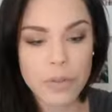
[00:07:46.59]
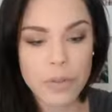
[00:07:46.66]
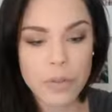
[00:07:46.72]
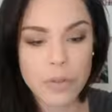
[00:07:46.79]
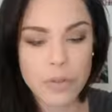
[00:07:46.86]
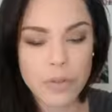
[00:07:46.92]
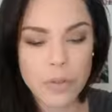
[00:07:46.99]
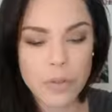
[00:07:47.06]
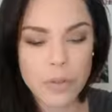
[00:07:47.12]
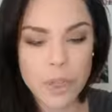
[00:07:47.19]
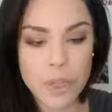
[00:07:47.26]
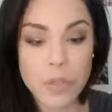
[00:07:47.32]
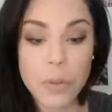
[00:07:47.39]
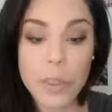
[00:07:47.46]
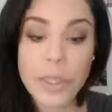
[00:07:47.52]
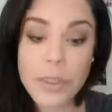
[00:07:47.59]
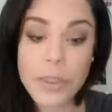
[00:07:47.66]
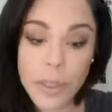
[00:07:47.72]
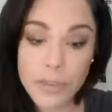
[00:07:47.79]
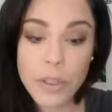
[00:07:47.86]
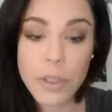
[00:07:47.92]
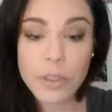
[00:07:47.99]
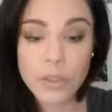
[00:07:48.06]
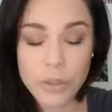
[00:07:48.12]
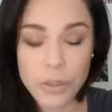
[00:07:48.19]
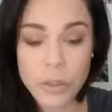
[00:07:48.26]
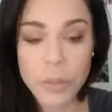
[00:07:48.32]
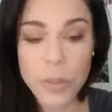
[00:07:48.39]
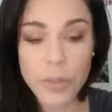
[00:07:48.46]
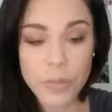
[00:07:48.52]
It's 2-story, 2,700
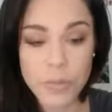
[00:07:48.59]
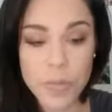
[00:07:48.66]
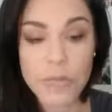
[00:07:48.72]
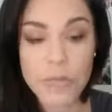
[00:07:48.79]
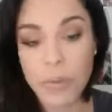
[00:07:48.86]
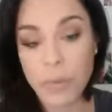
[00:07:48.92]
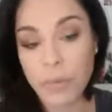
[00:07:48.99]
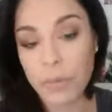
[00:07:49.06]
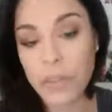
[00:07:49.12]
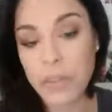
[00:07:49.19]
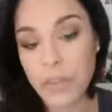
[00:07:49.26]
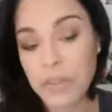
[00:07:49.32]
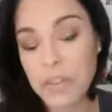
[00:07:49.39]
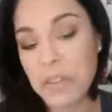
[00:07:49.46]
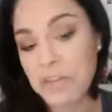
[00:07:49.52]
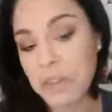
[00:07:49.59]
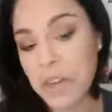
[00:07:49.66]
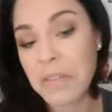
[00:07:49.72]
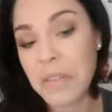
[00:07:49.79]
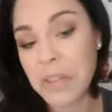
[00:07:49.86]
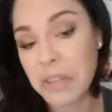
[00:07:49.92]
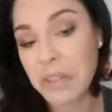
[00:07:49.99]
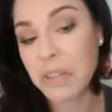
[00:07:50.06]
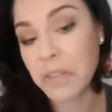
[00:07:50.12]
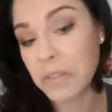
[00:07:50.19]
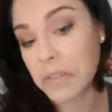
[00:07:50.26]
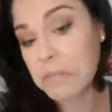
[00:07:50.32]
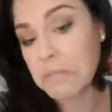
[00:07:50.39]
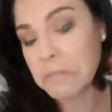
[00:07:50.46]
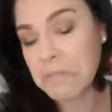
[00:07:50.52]
square feet for 375. I think
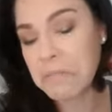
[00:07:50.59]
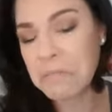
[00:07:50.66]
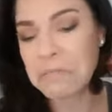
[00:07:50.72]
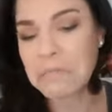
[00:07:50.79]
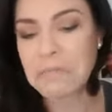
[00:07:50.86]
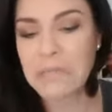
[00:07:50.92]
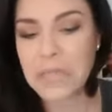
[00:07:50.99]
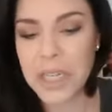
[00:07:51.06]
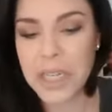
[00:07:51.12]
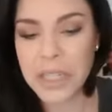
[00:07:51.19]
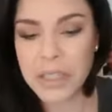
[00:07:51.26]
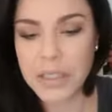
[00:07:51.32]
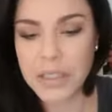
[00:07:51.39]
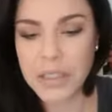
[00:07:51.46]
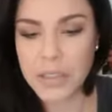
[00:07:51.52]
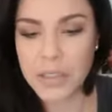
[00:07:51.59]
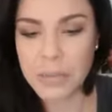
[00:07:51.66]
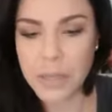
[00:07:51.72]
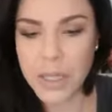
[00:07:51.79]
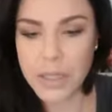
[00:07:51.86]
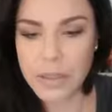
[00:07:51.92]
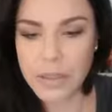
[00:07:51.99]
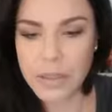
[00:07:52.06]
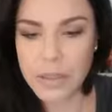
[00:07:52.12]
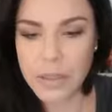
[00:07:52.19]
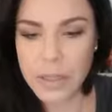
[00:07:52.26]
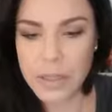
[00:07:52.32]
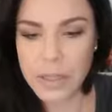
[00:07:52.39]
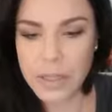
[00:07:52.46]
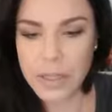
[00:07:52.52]
that's a good price.
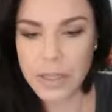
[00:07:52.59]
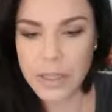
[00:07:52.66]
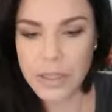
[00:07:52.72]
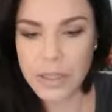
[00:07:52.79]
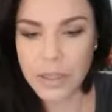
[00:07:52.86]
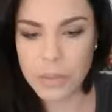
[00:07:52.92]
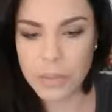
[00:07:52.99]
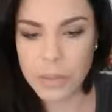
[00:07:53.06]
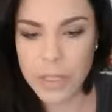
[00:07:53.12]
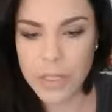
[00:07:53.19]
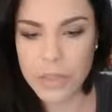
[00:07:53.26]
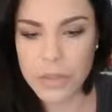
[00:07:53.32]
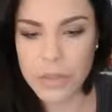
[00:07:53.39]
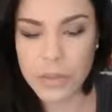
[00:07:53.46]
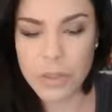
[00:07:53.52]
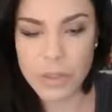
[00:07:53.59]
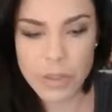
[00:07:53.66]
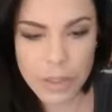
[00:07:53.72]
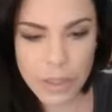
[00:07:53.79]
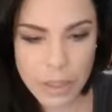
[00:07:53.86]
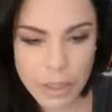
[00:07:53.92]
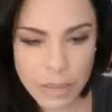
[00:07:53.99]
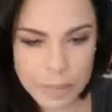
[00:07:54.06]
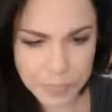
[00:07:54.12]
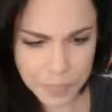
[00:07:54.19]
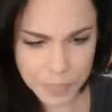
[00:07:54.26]
It's a good price. So it's a